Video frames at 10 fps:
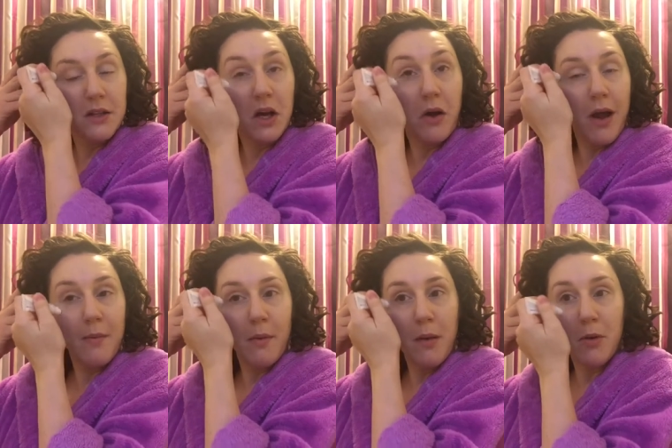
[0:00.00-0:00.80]
time.
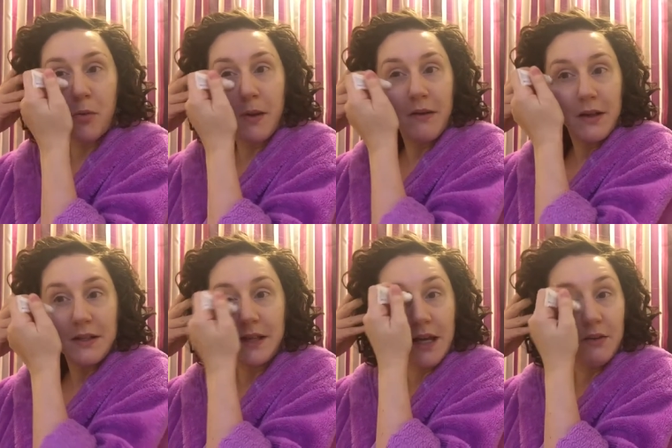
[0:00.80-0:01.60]
I might pop a bit of
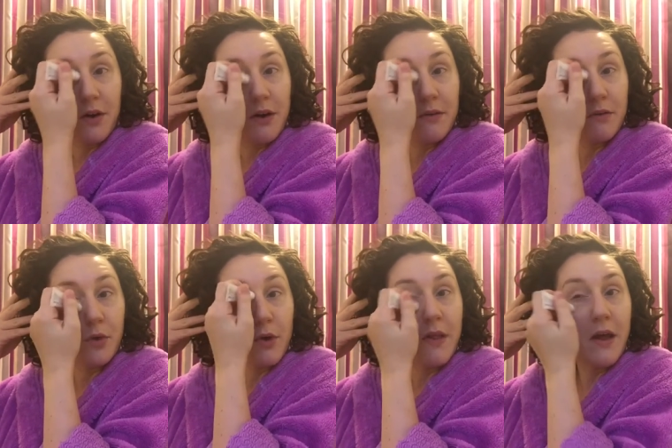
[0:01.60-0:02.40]
concealer on
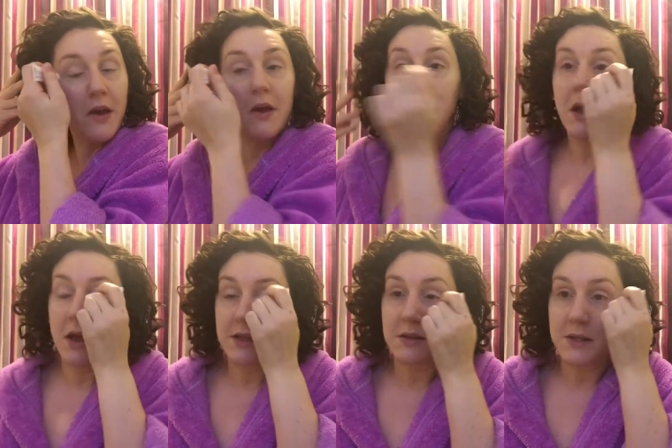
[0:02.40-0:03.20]
for it though.
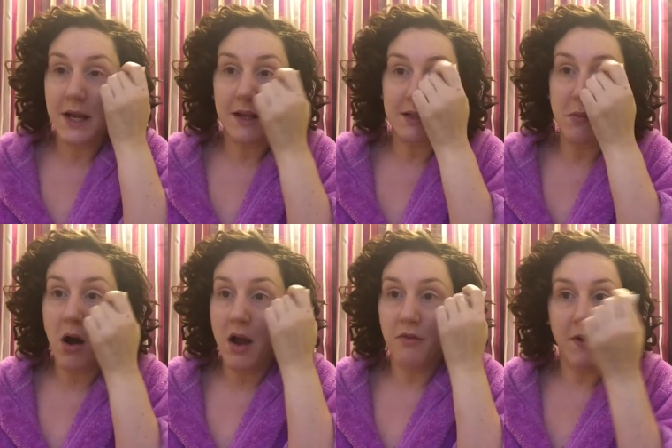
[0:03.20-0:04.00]
So I'm taking some
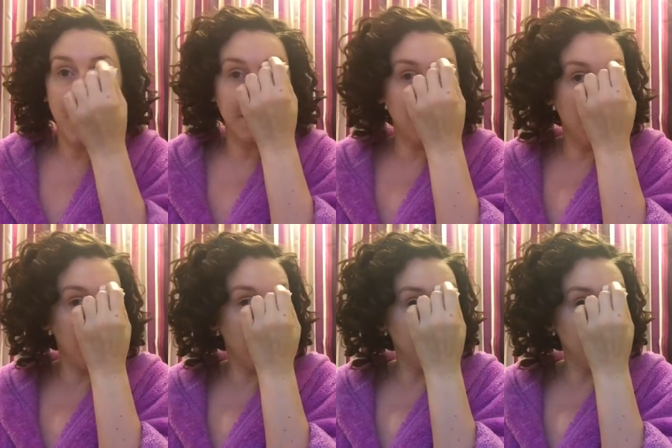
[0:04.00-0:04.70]
eye effects. Remember,